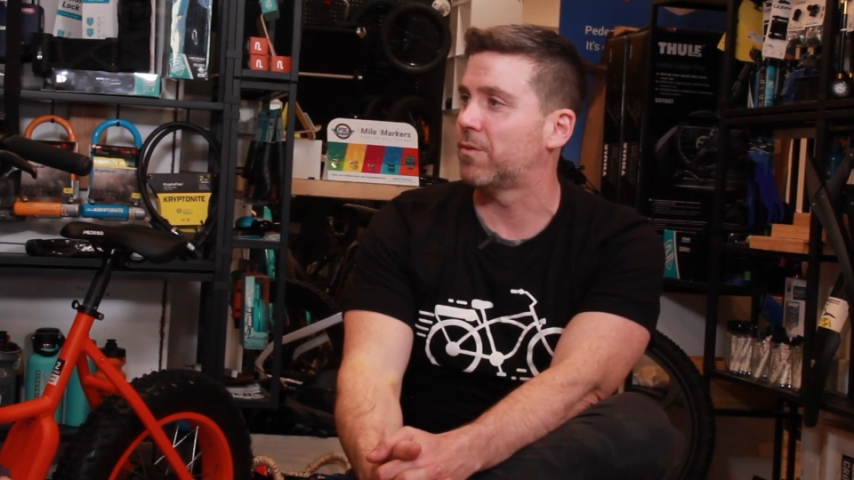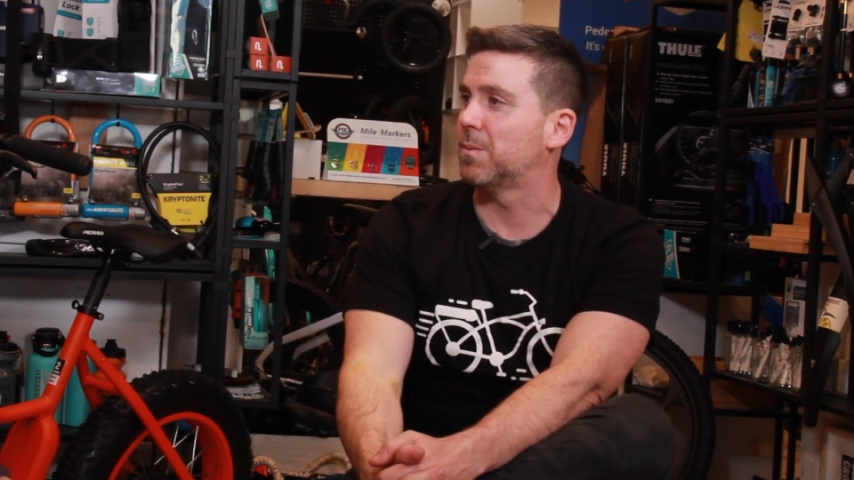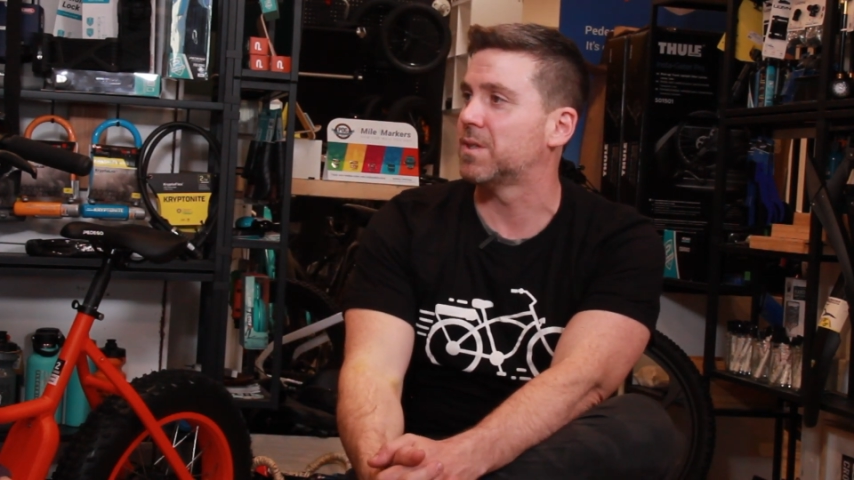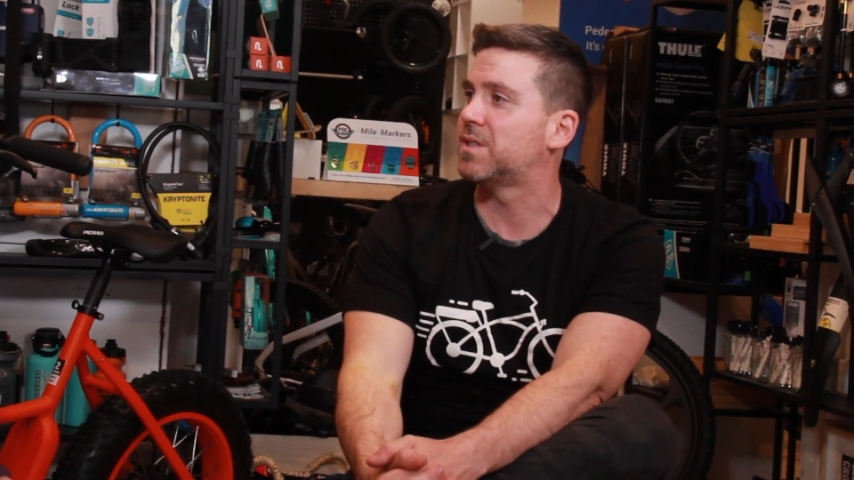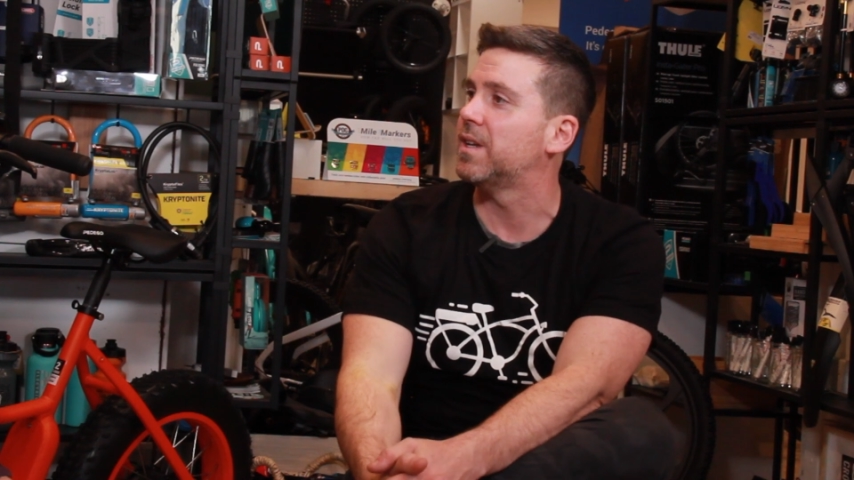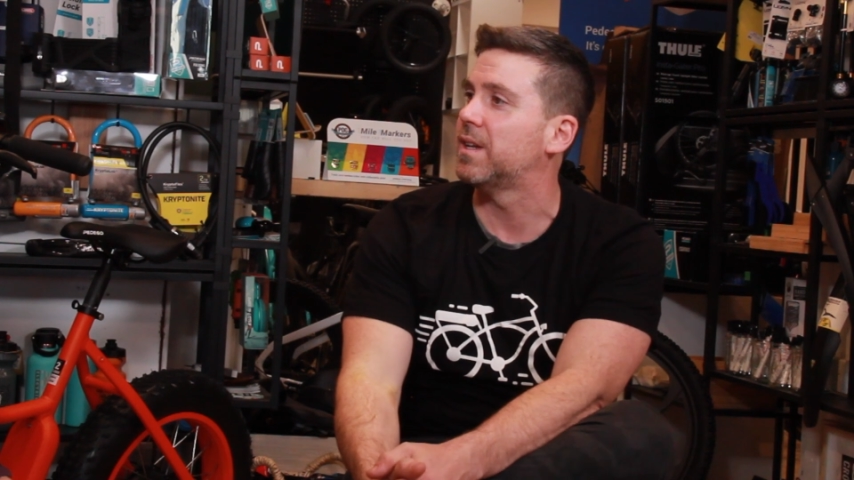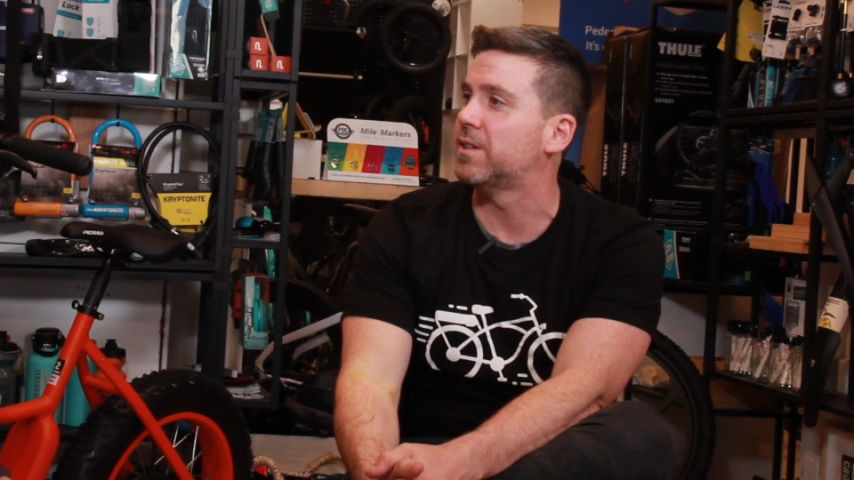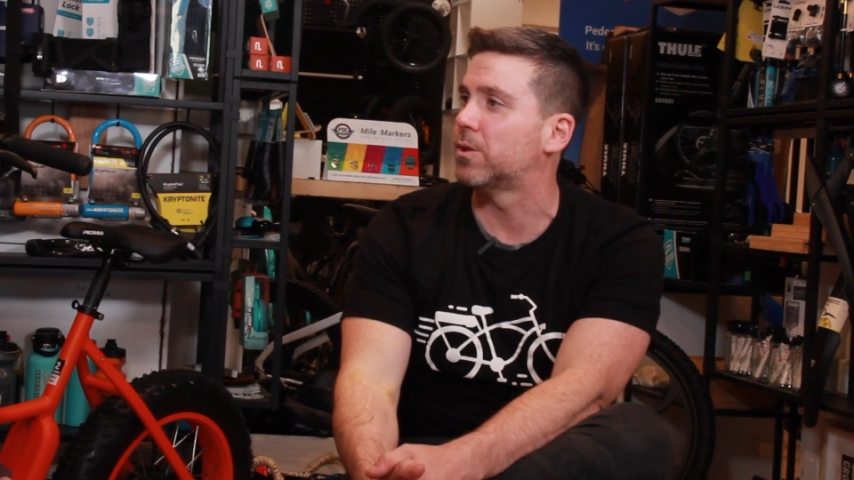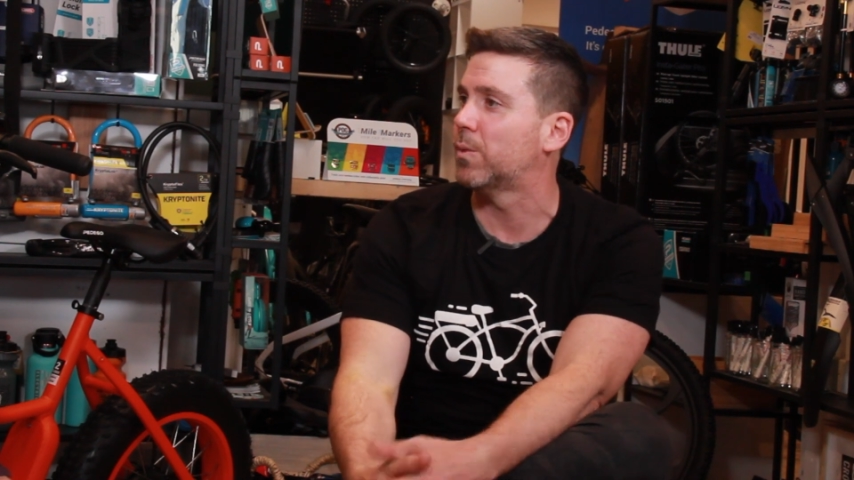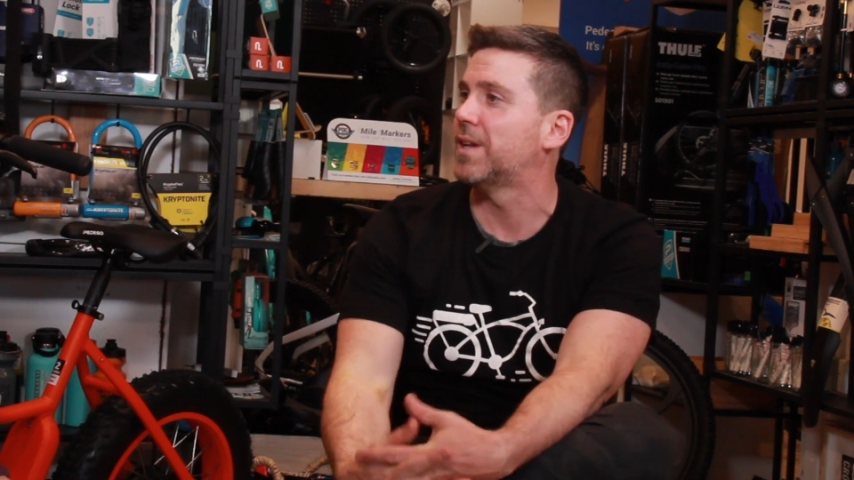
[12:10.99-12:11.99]
from the city
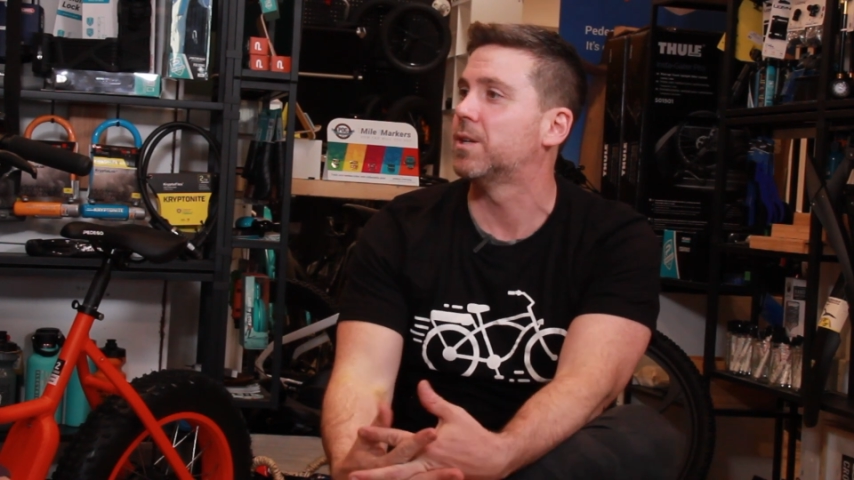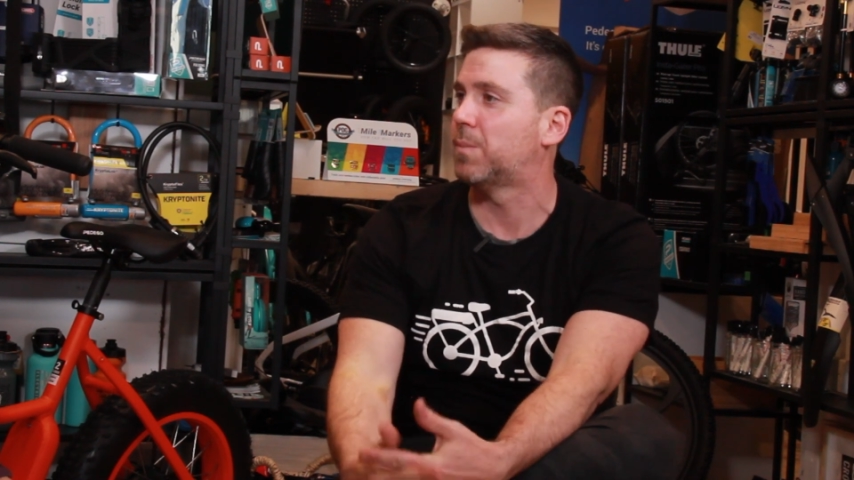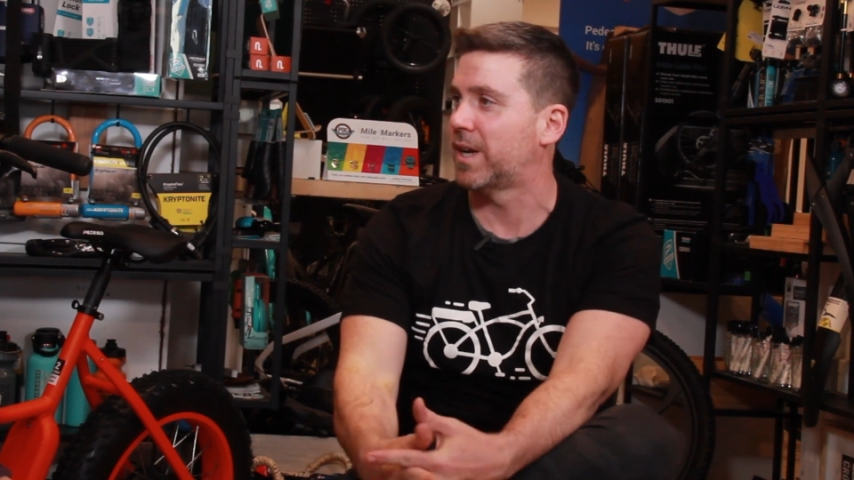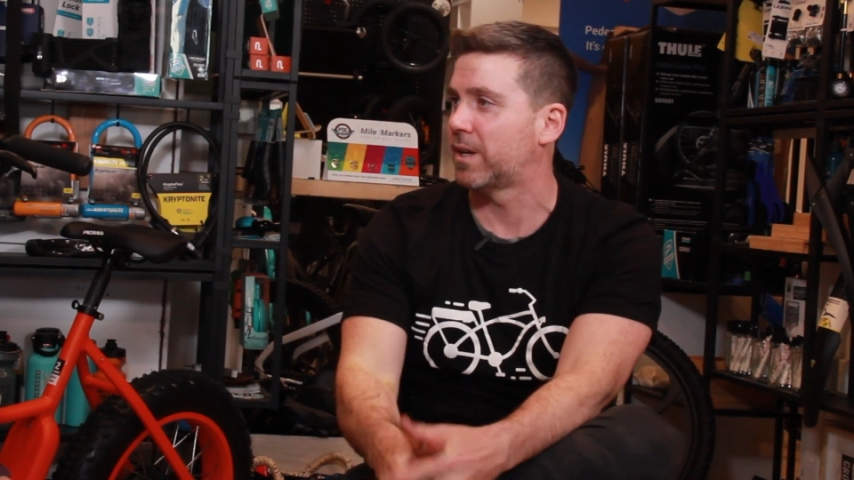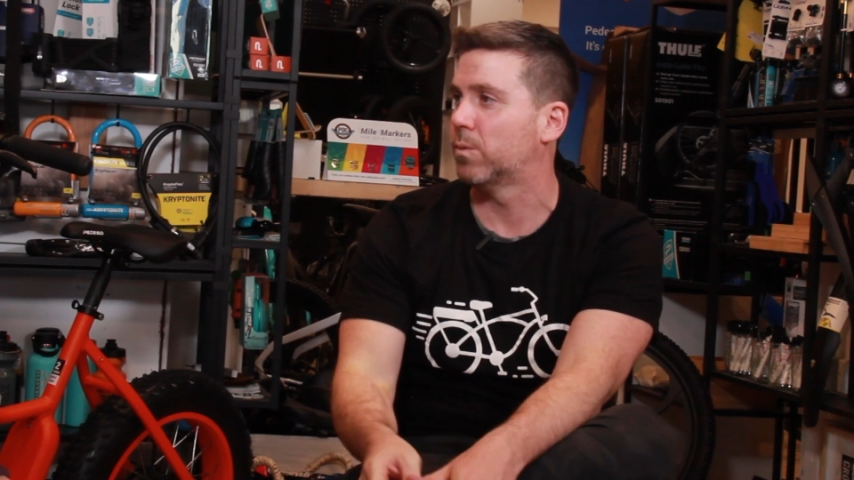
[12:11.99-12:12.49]
to rent a bike,